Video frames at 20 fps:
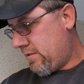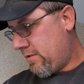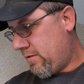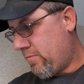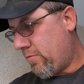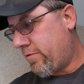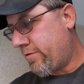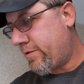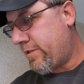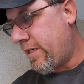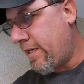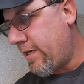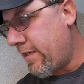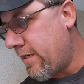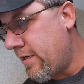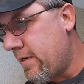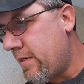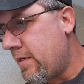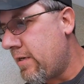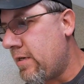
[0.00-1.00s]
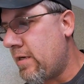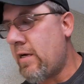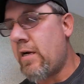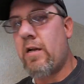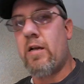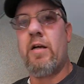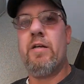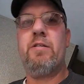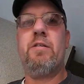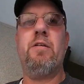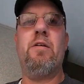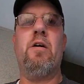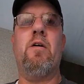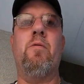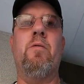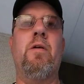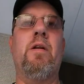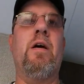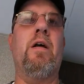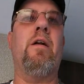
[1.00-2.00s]
So we'll see. I'll let you
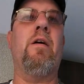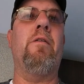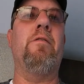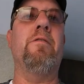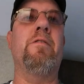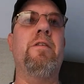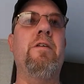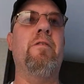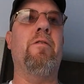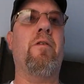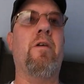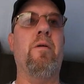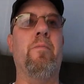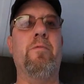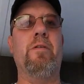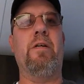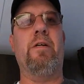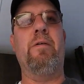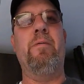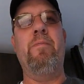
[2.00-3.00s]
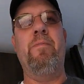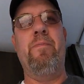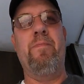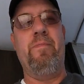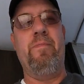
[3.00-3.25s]
know when that other seal comes in.